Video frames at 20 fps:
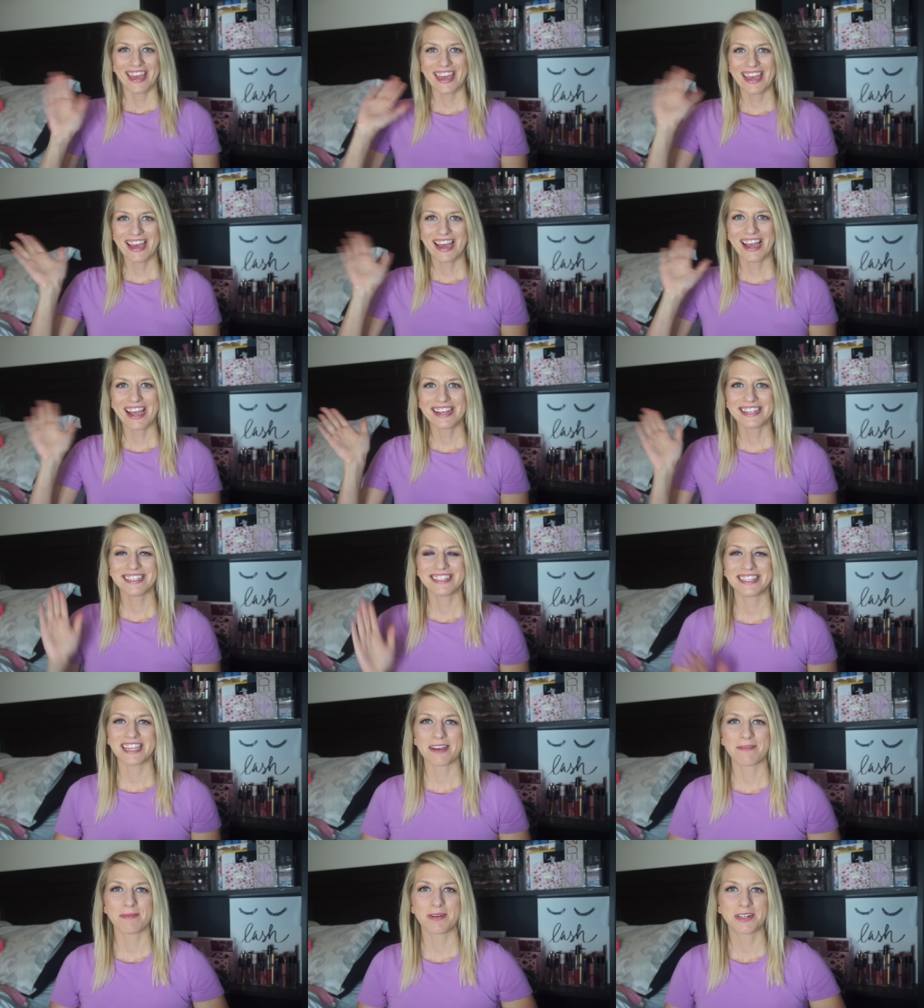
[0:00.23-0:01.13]
Hey guys,
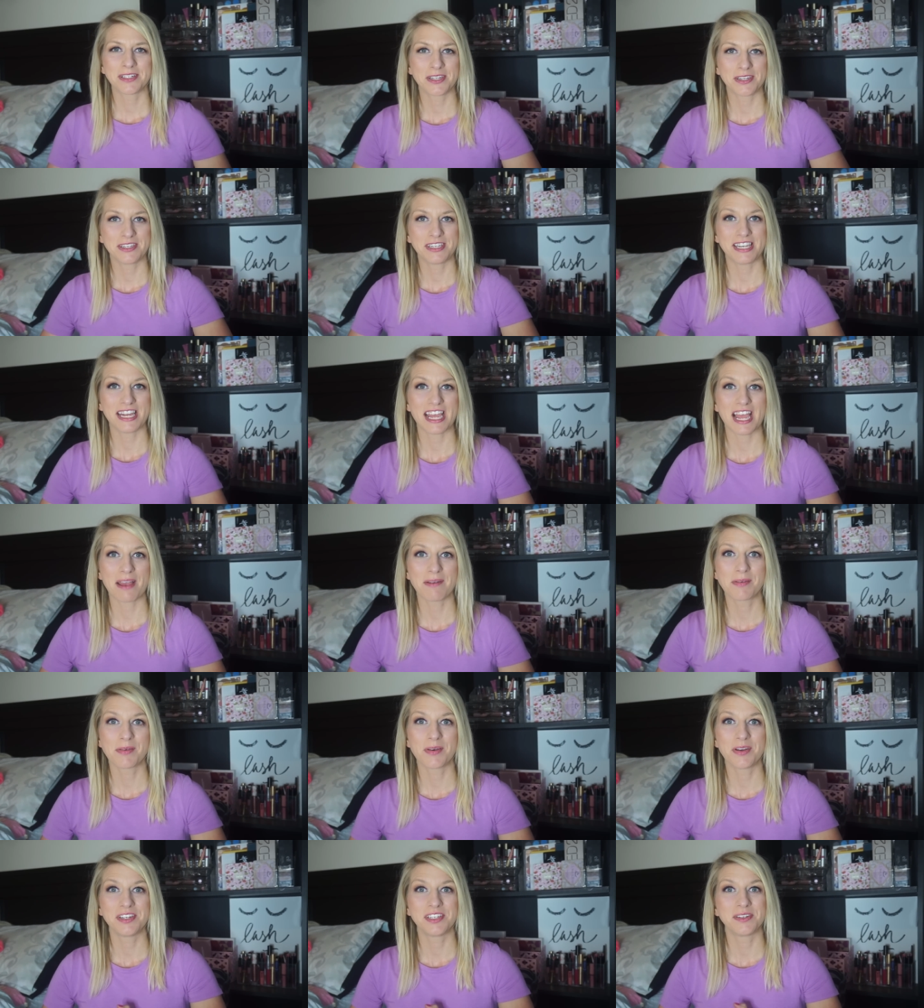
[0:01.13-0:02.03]
it's Amber. So today I'm
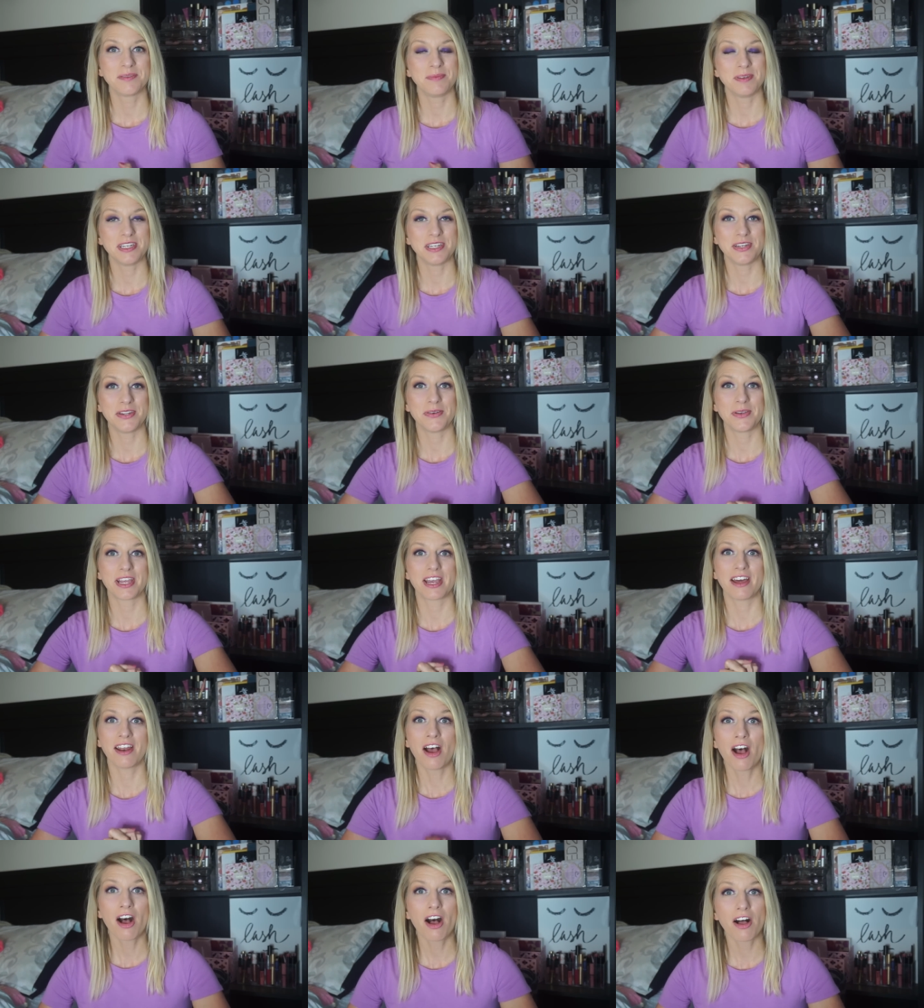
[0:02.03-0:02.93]
going to be doing
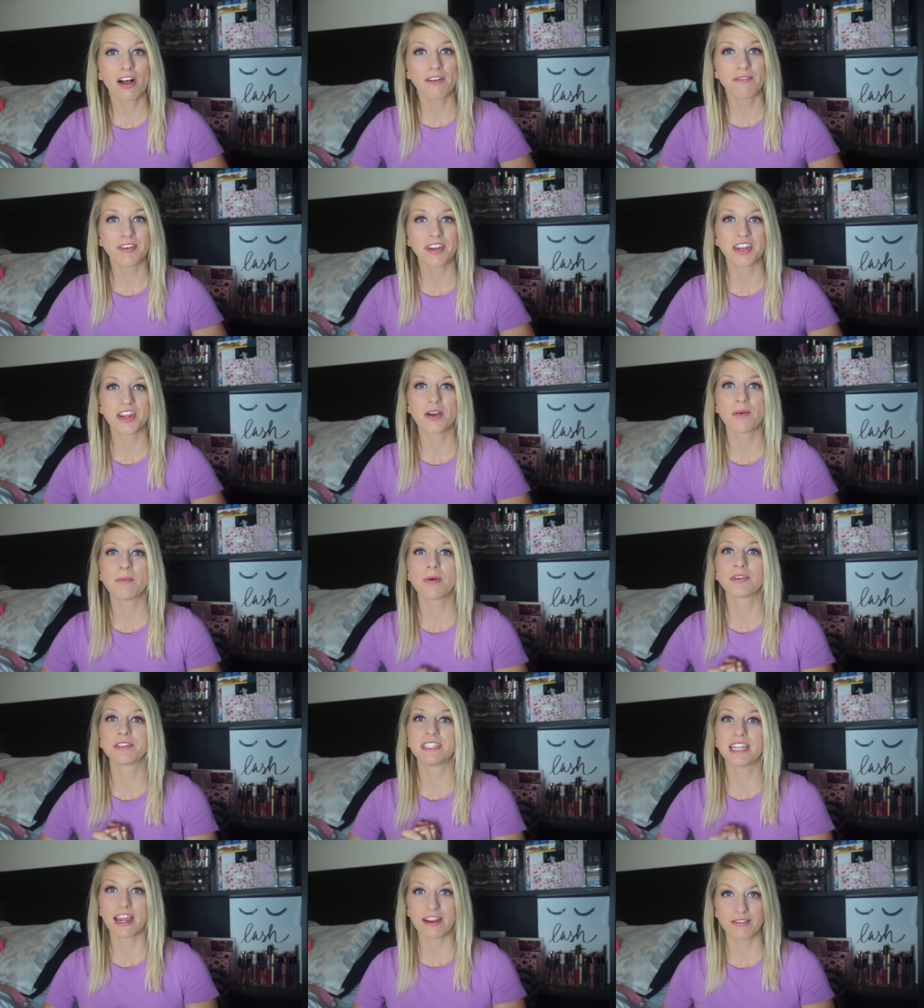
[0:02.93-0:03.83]
a haul video.
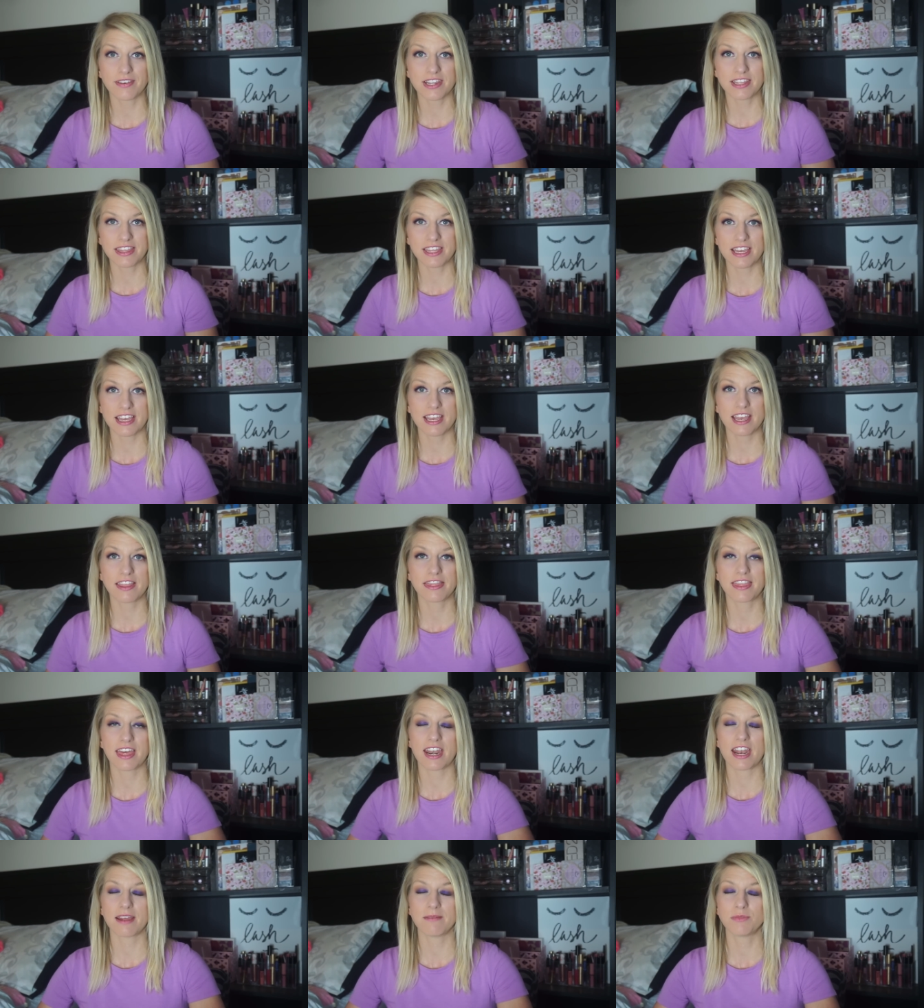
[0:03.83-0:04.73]
Most everything
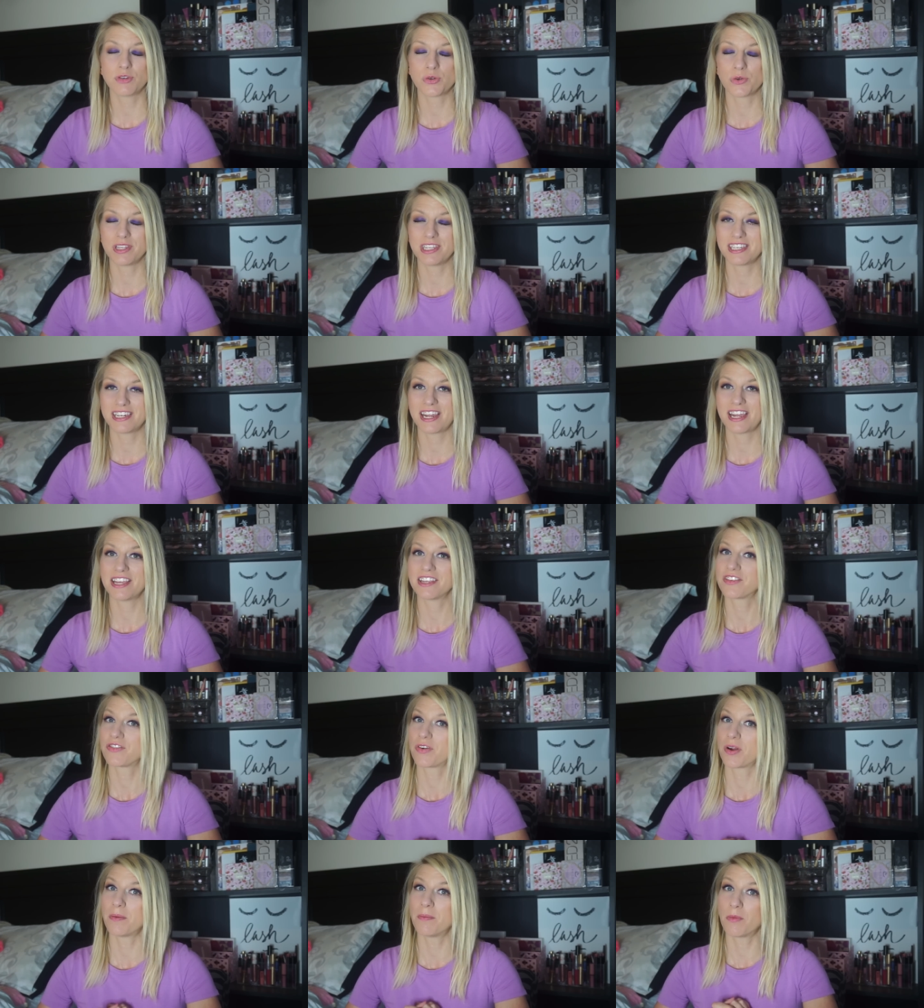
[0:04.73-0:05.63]
that I'm showing today
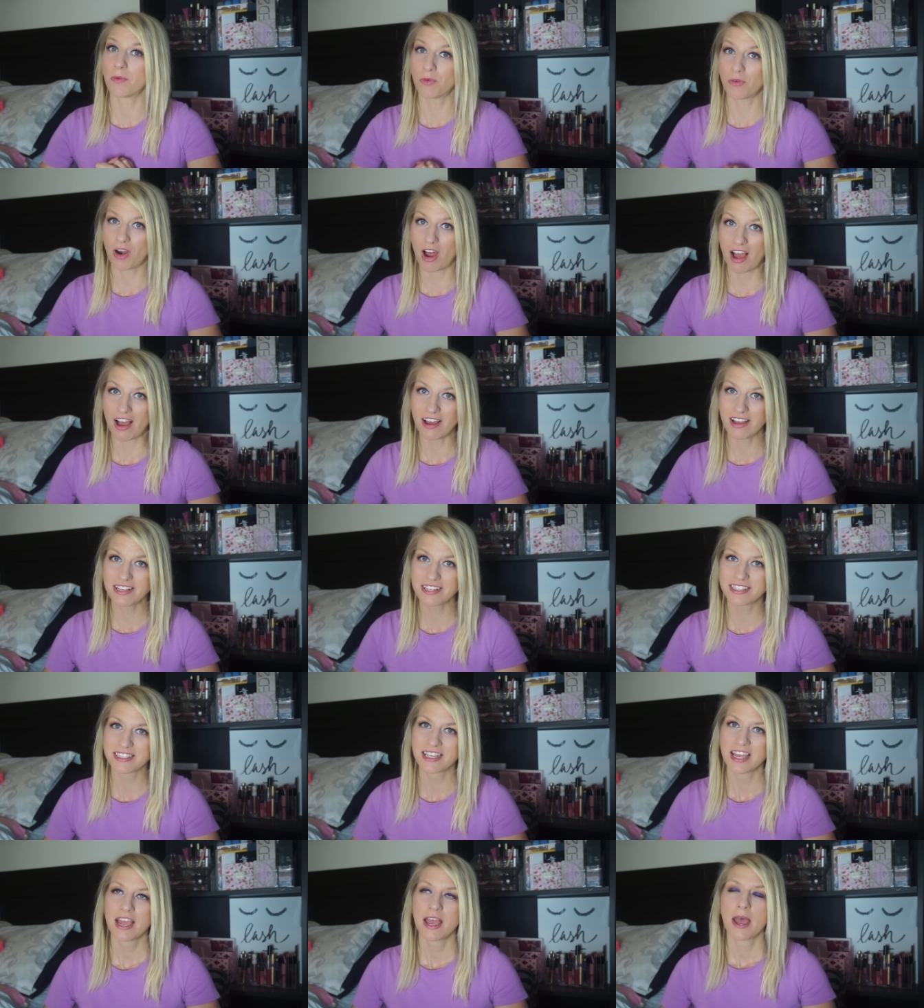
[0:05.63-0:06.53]
is from Ross,
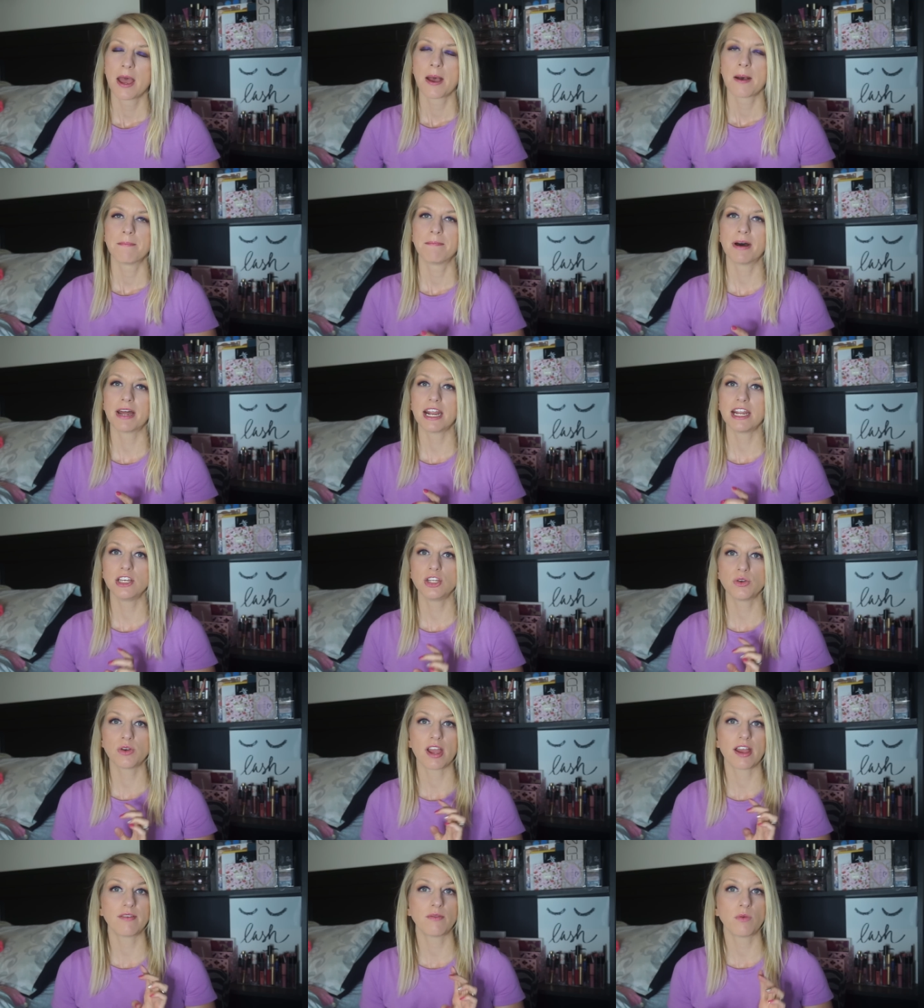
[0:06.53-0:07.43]
but I
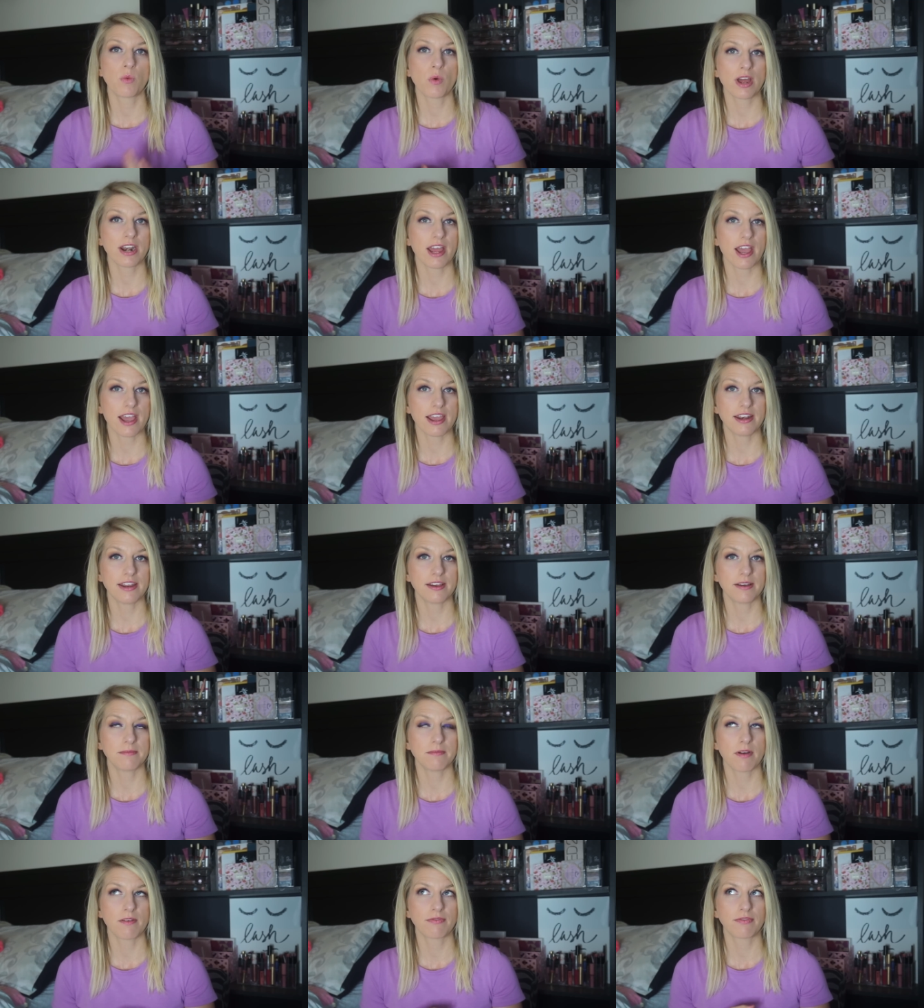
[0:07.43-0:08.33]
do have one
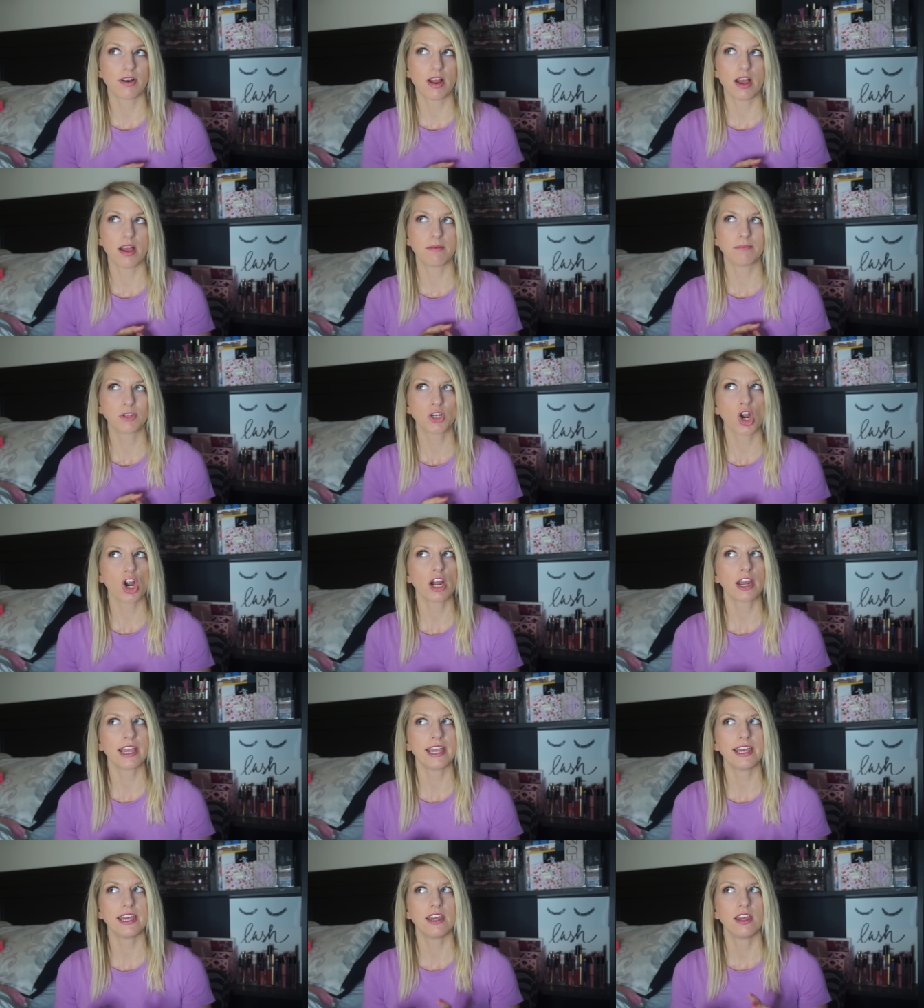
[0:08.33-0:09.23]
item from
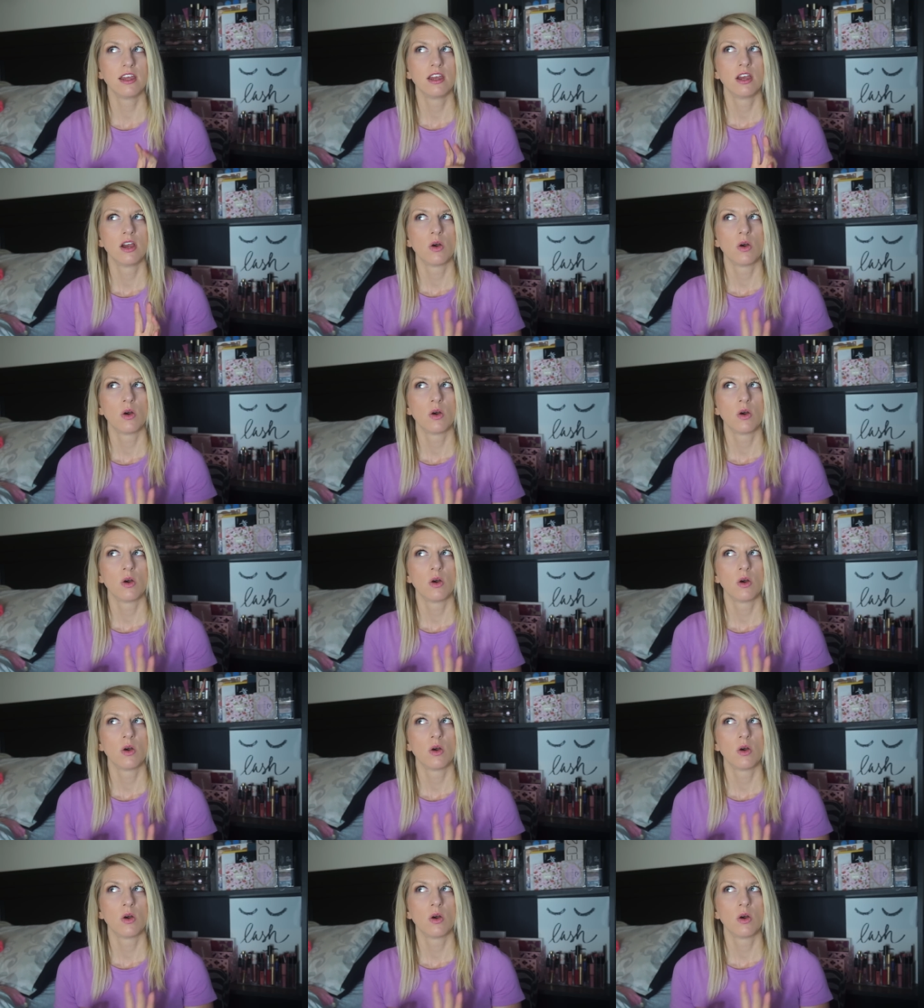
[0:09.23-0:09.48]
Target,